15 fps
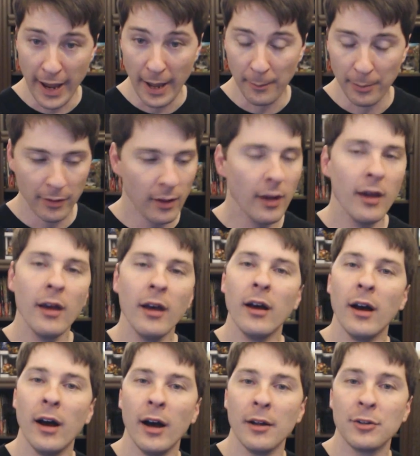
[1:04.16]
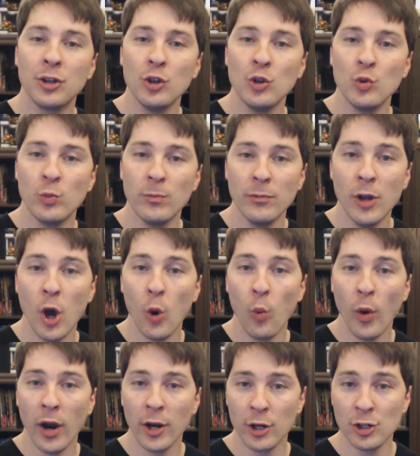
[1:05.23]
map uh, to know
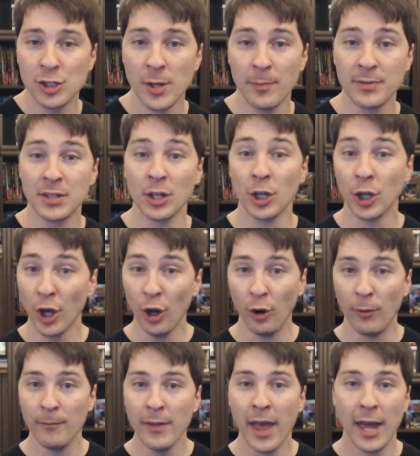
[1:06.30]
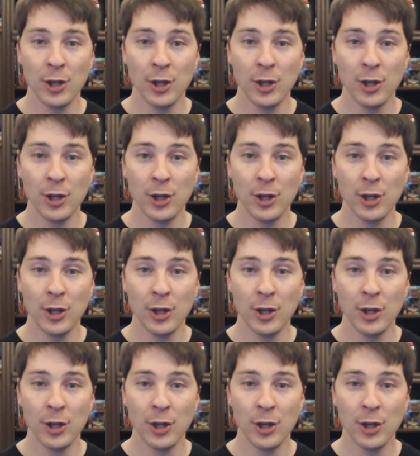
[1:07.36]
where your ship is going to go.